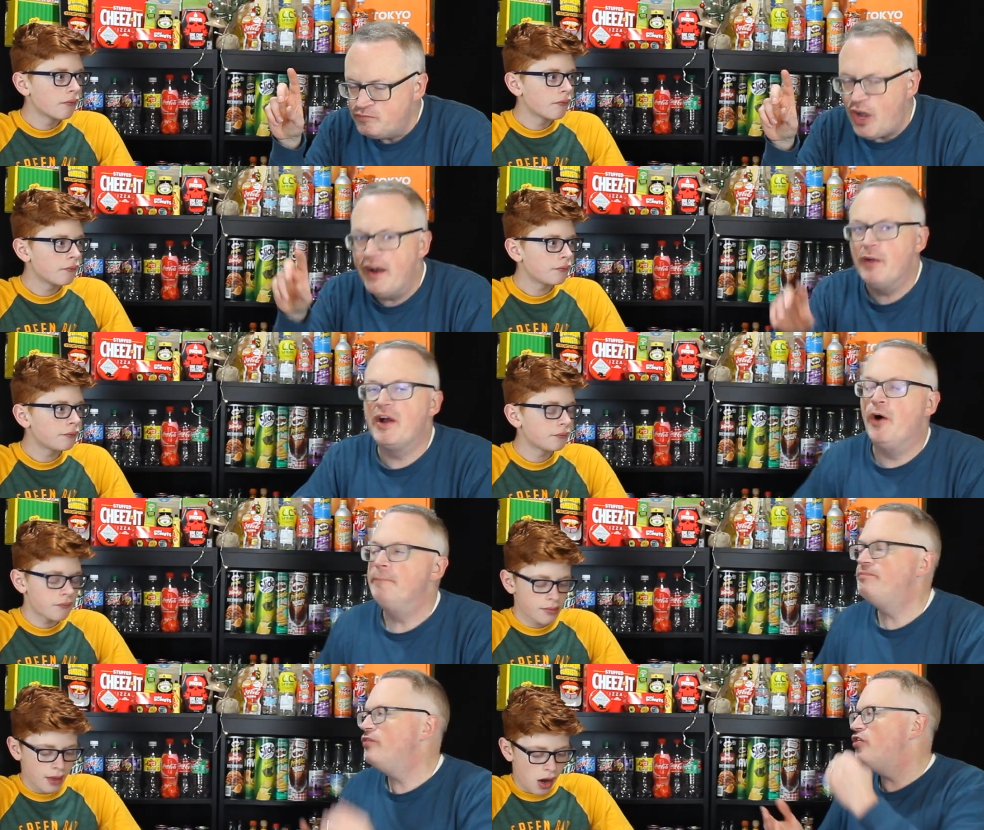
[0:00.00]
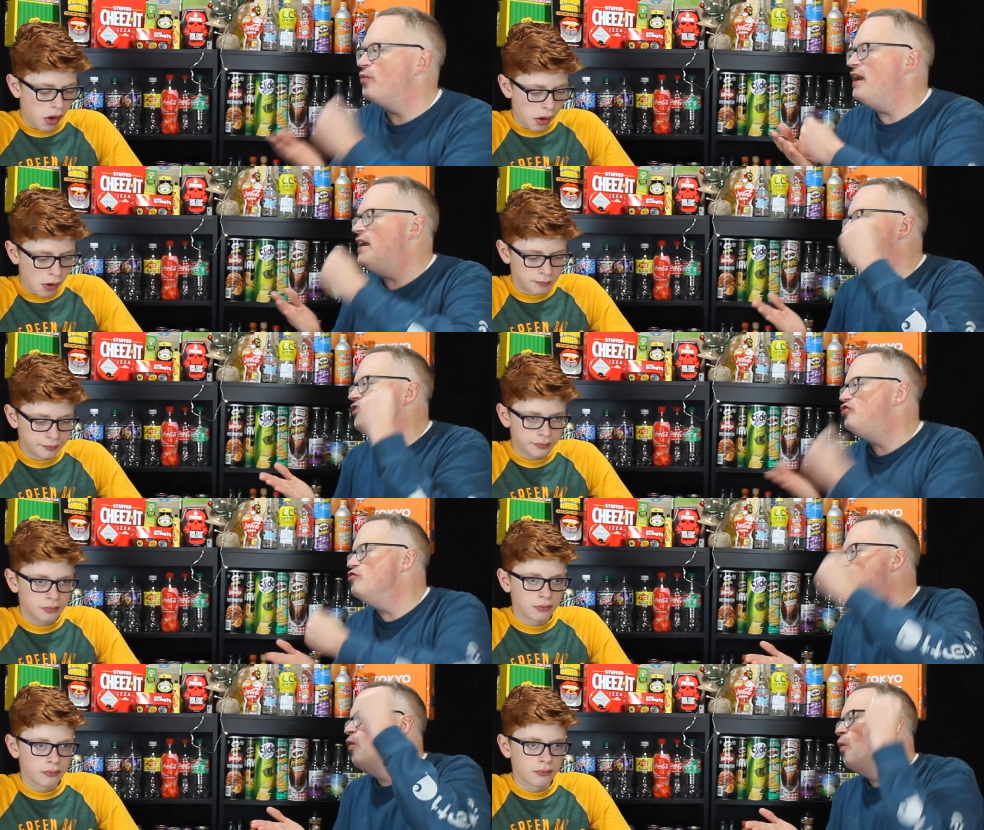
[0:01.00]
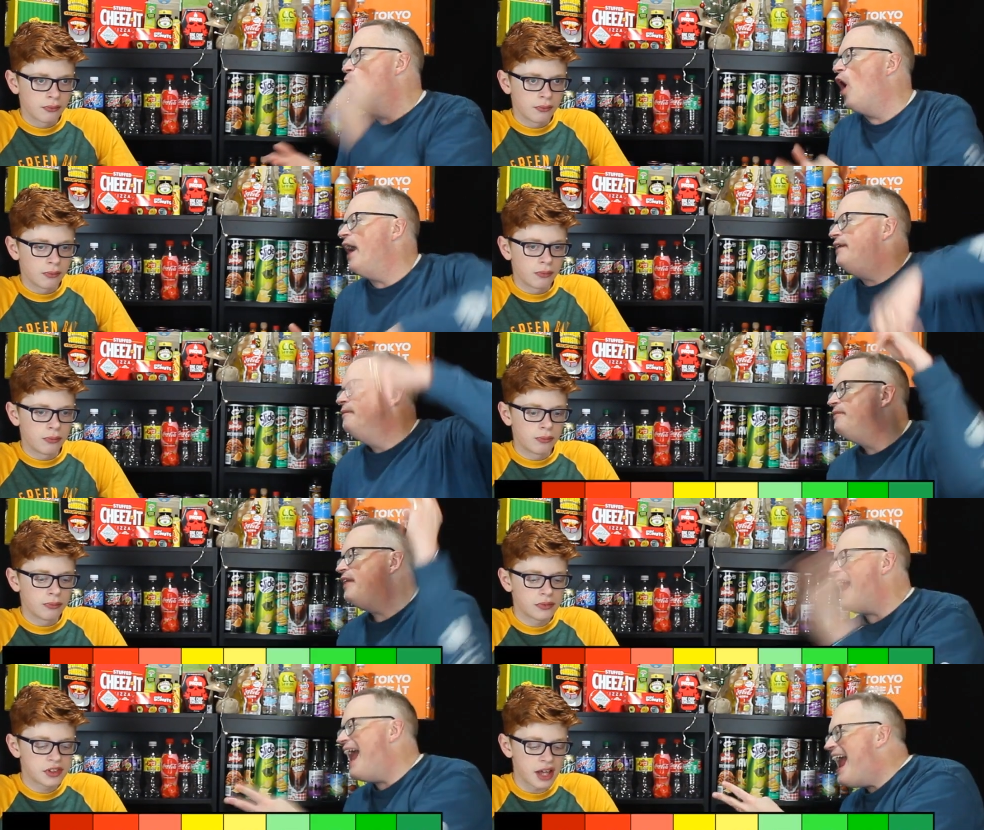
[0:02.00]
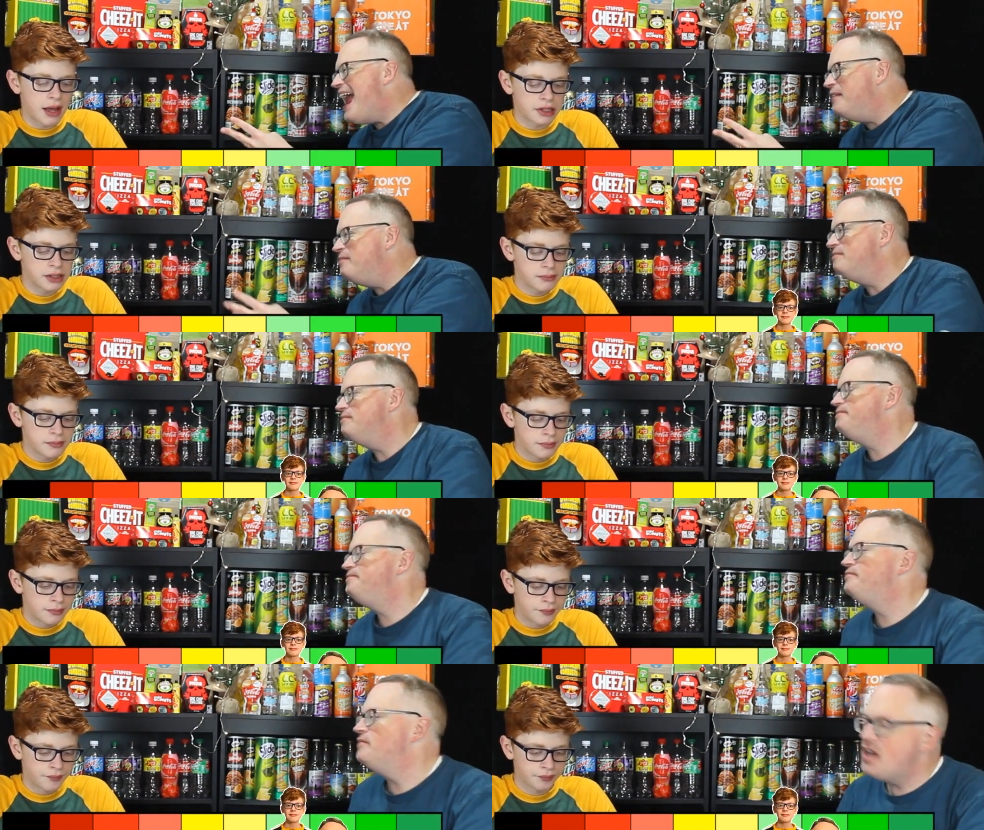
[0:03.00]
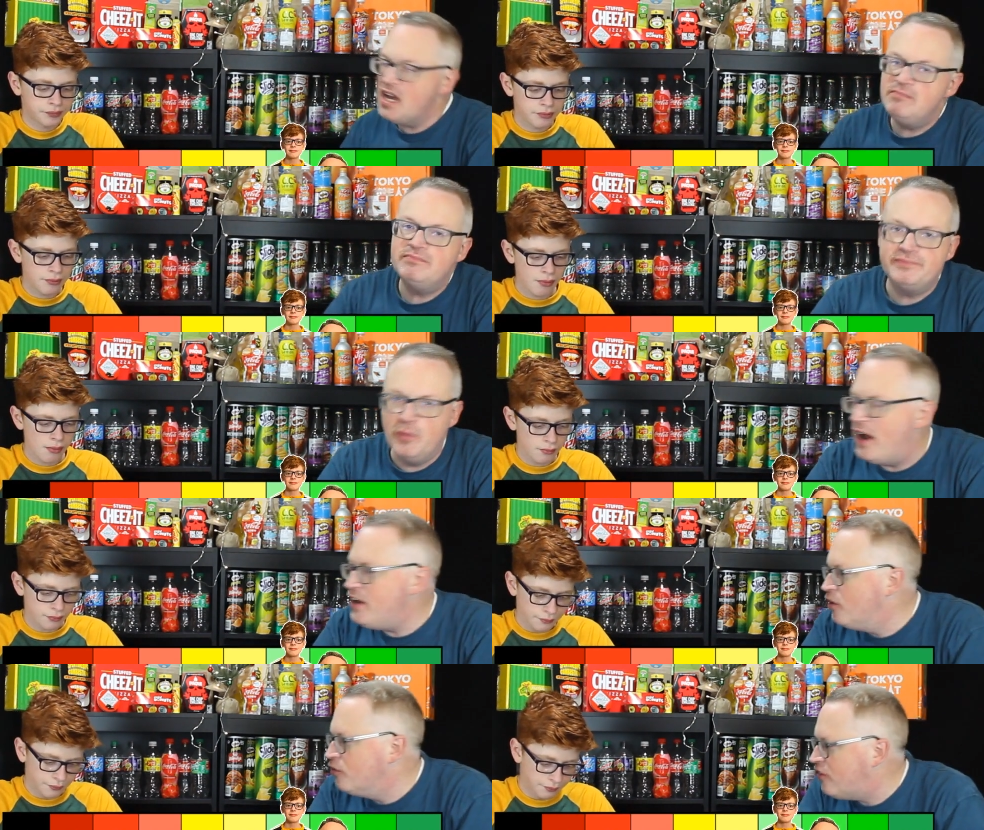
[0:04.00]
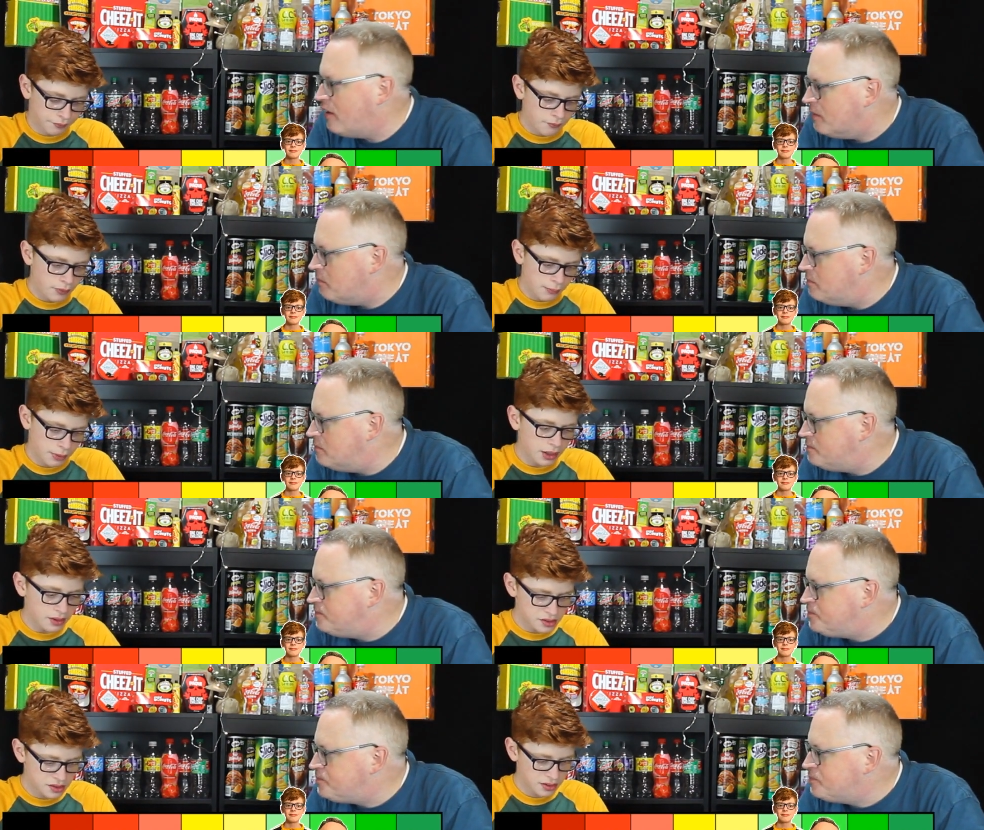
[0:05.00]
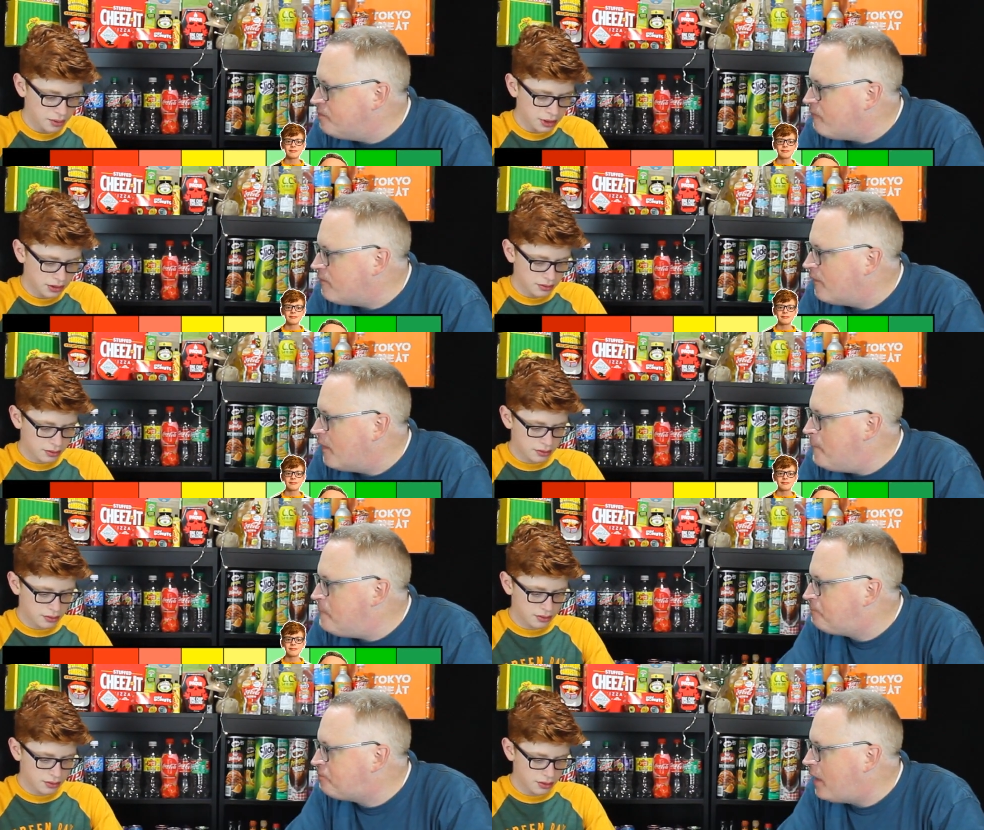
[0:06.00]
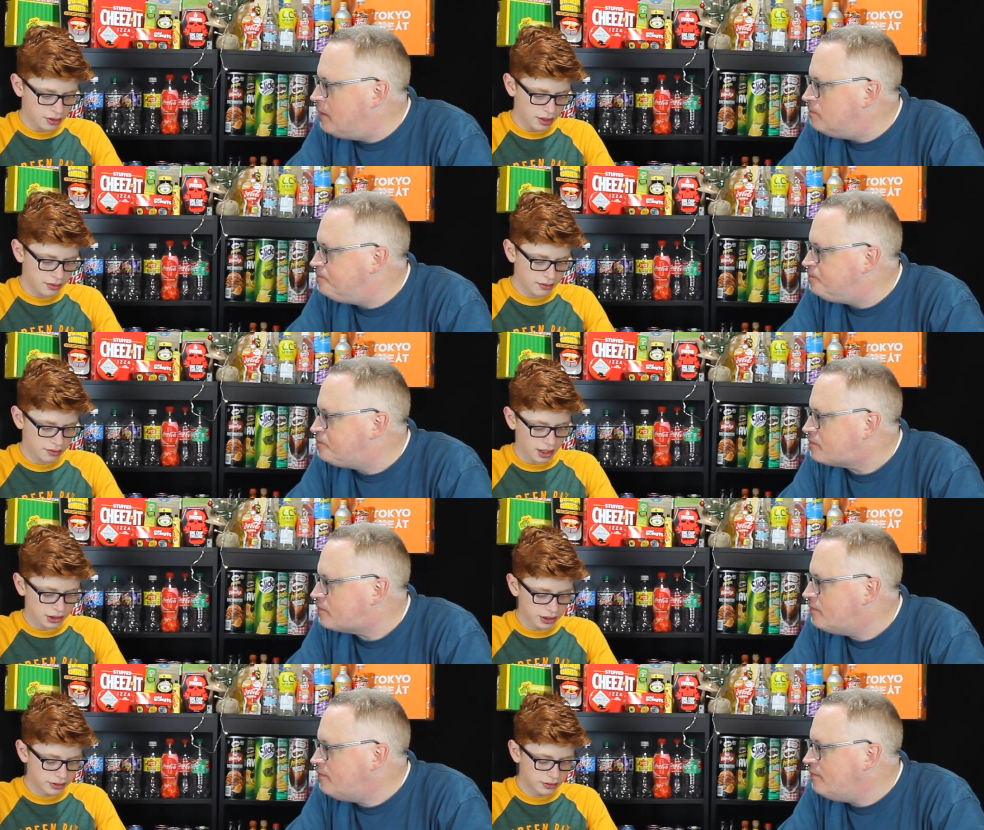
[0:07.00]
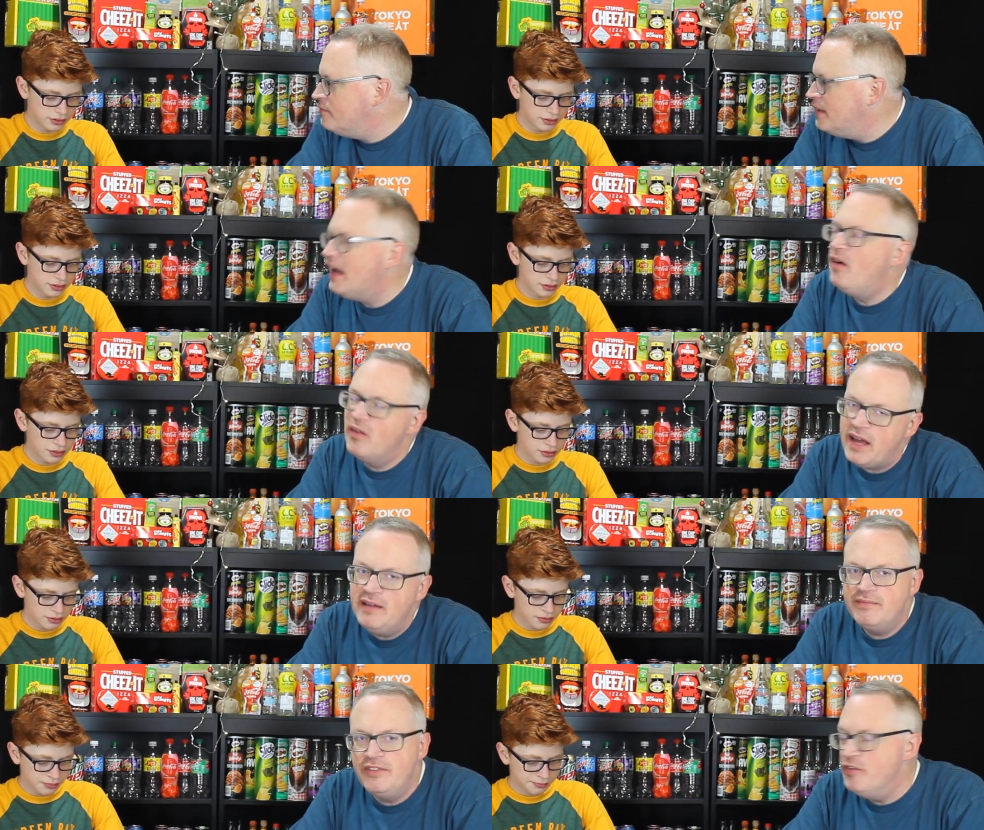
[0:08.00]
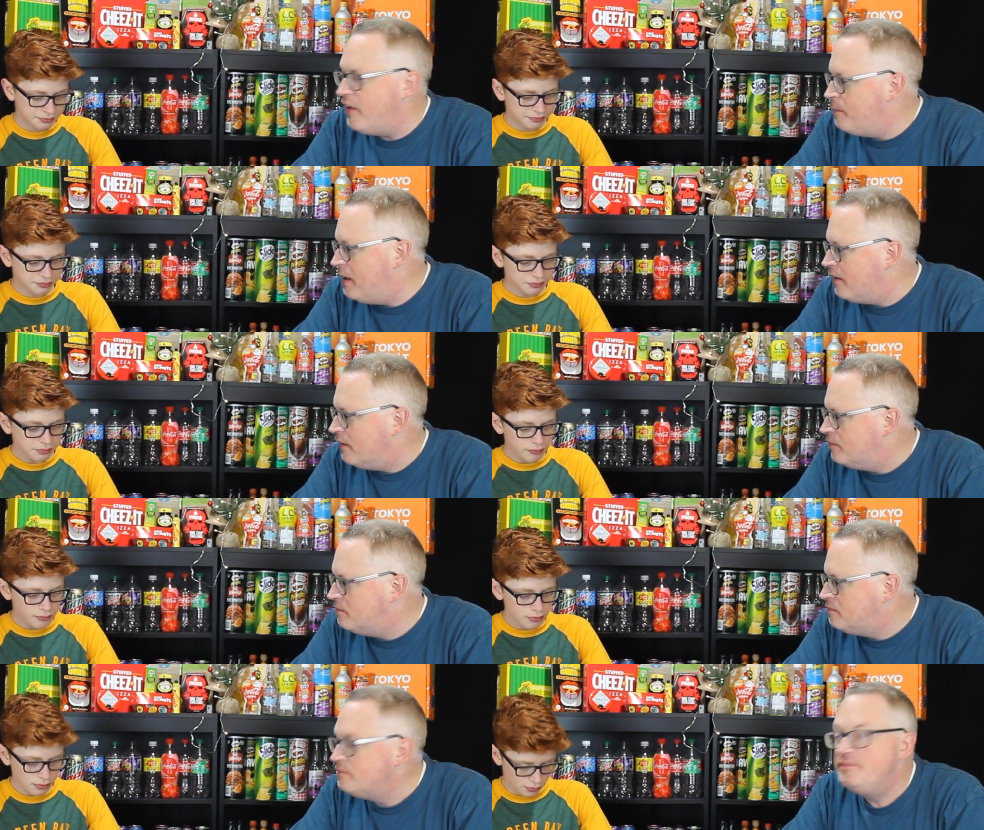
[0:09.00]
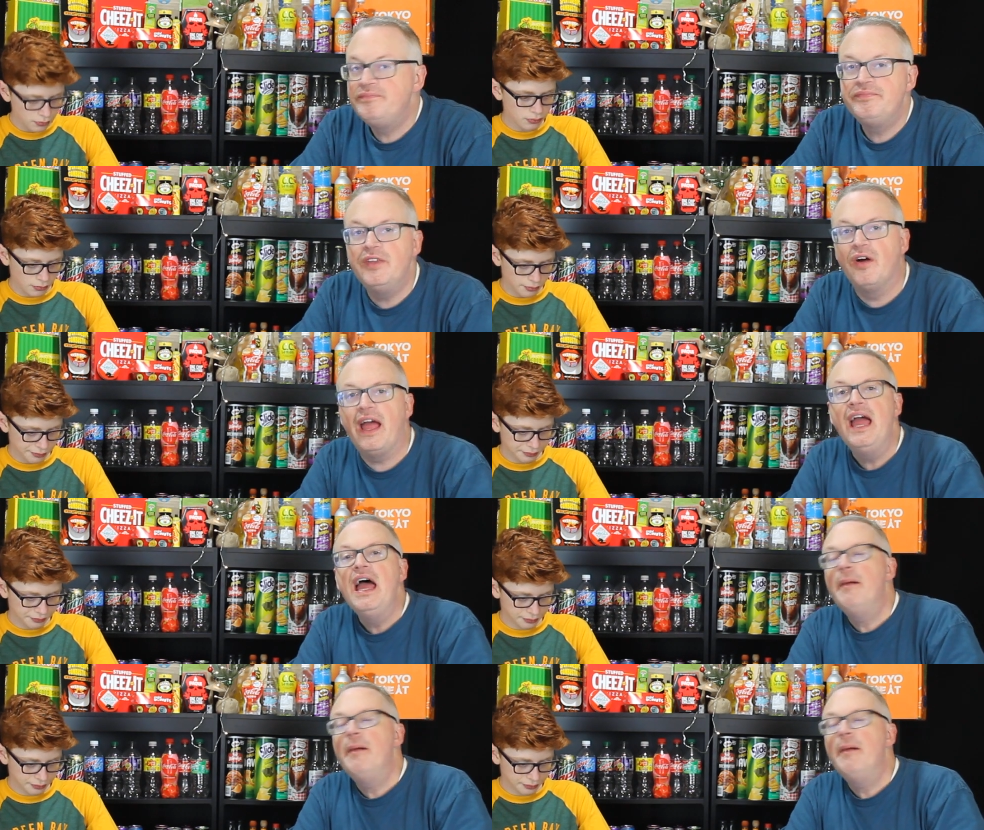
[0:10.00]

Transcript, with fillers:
Speaker 1: All right, here we go. Three, two, one... Eight. Seven. Okay. Why do you go seven? Because I'm not that good. Yeah, okay. You've had better. Okay.